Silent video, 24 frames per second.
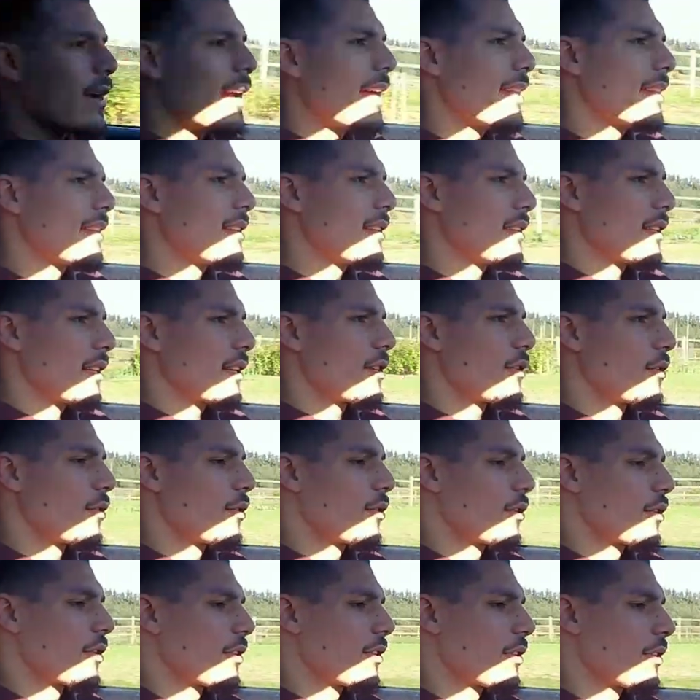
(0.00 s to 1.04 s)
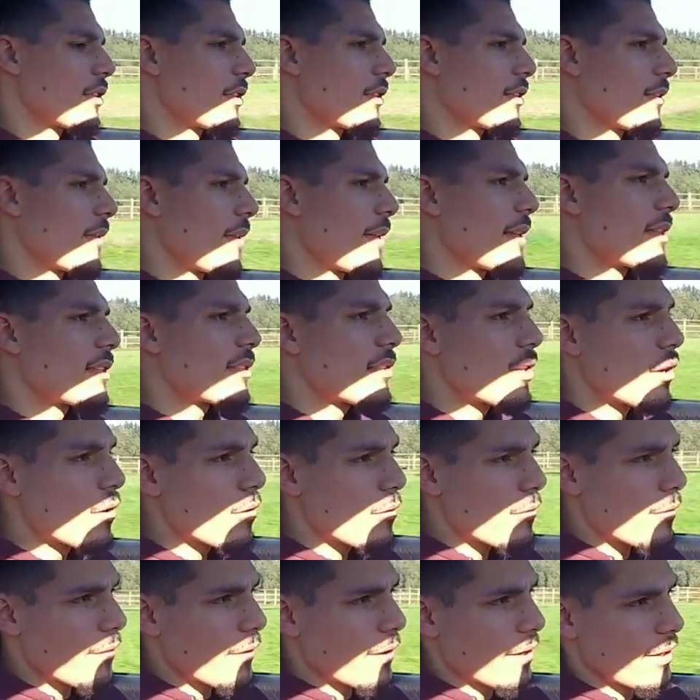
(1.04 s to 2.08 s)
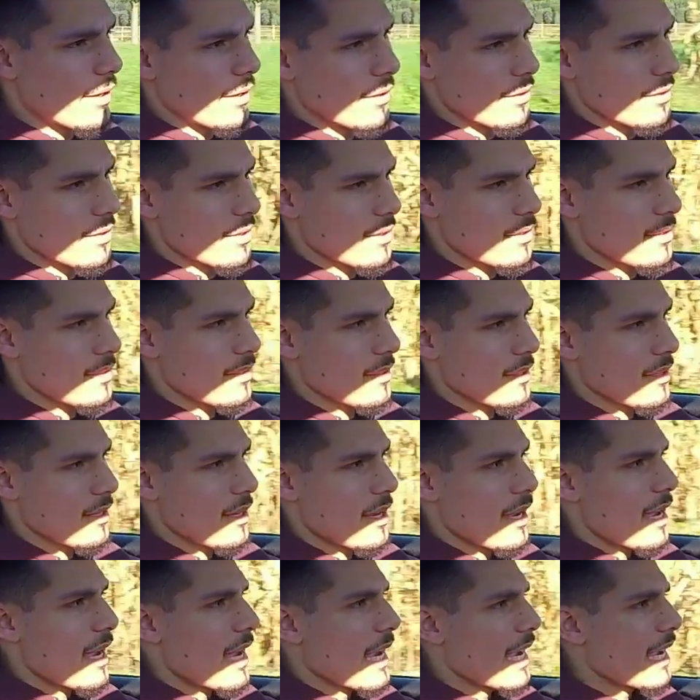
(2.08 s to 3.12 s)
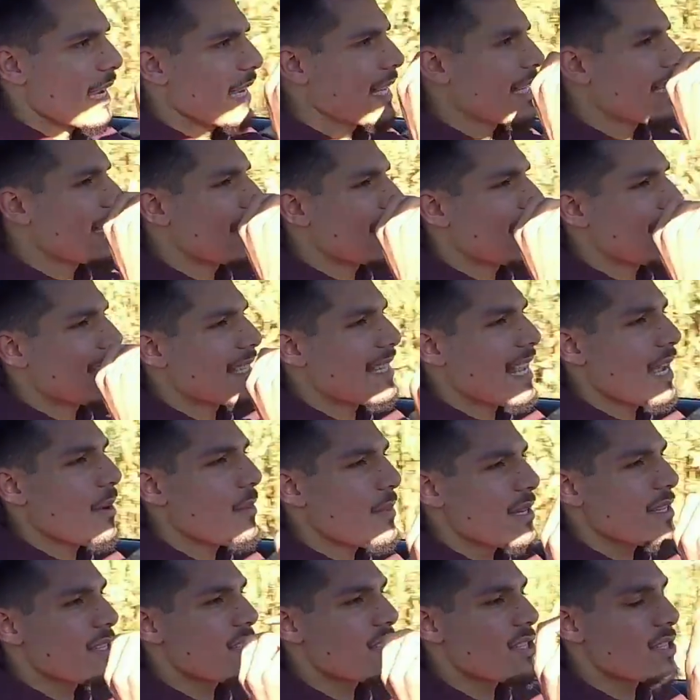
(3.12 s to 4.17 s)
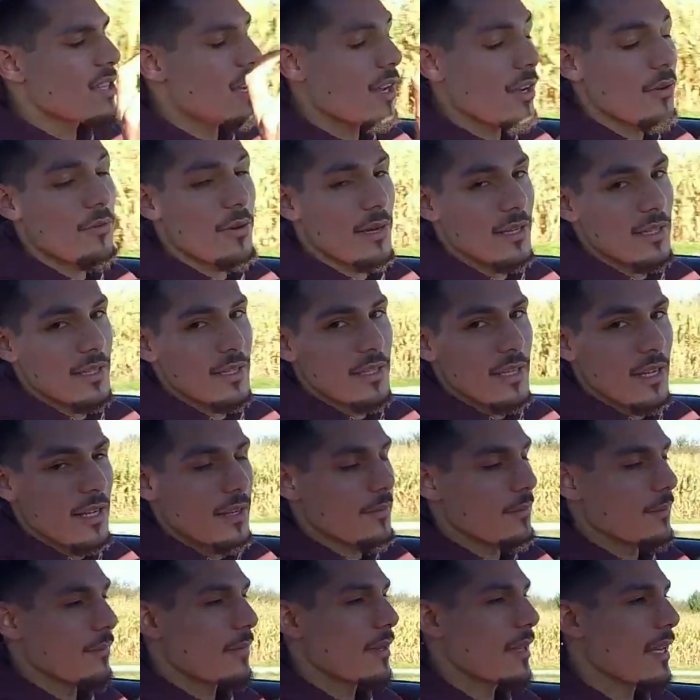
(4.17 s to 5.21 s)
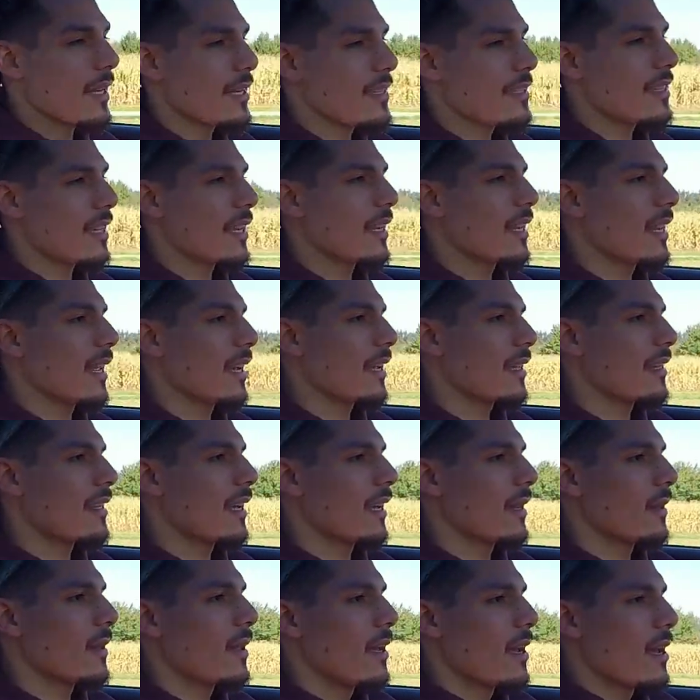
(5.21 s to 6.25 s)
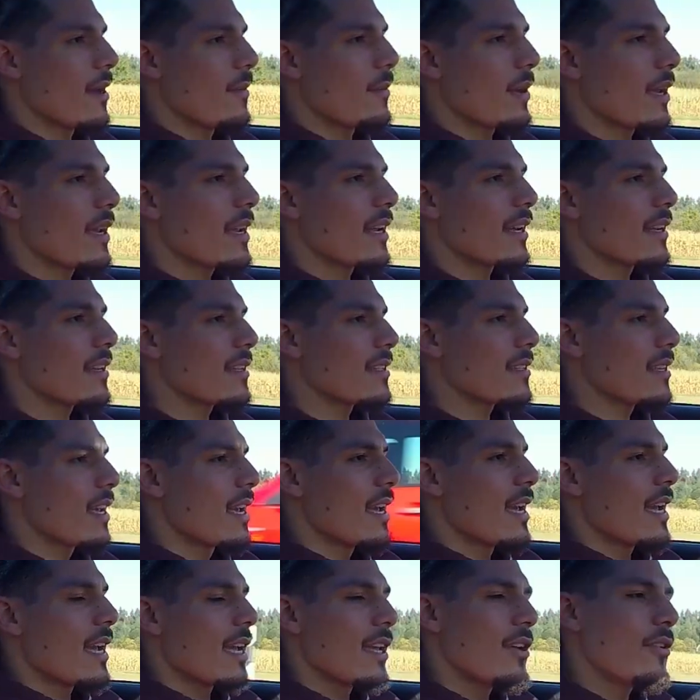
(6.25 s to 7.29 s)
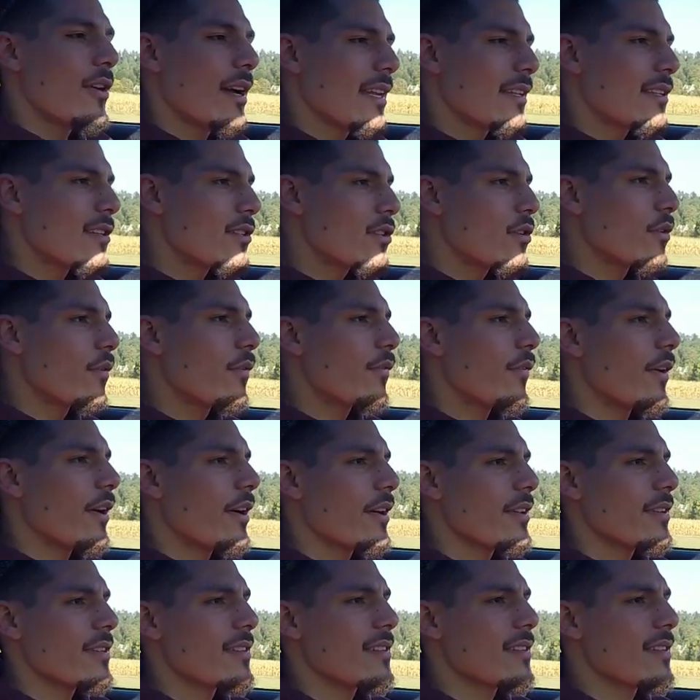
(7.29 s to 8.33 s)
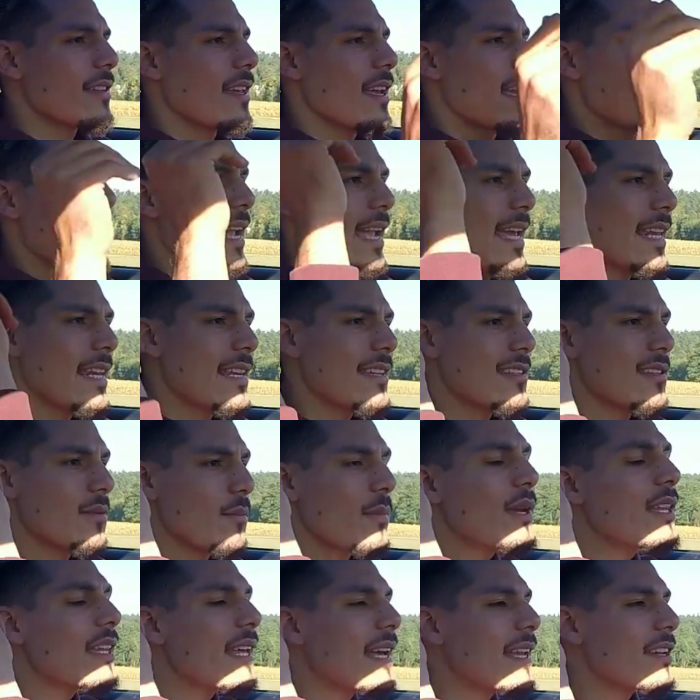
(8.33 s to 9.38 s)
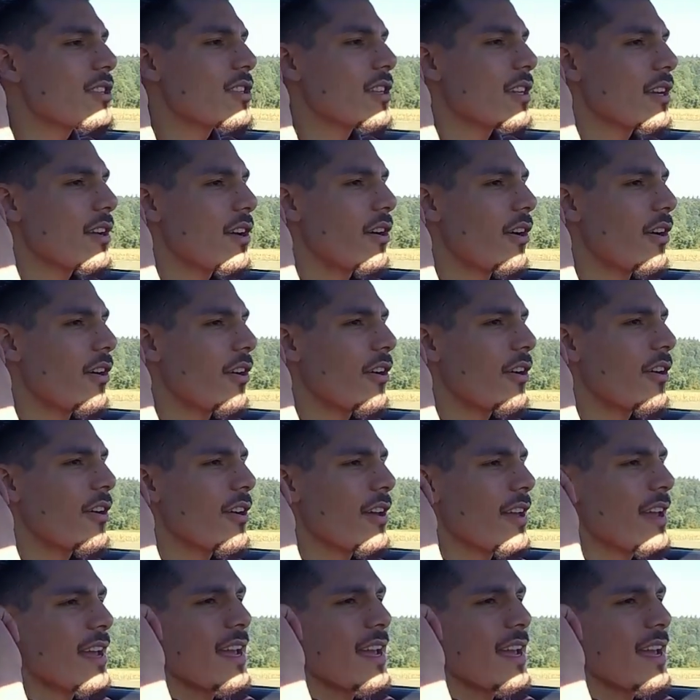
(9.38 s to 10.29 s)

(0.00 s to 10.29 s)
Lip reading: enter the corner too fast, the damage is already done, let's say like that, because you enter too fast. It is a mid-engine car.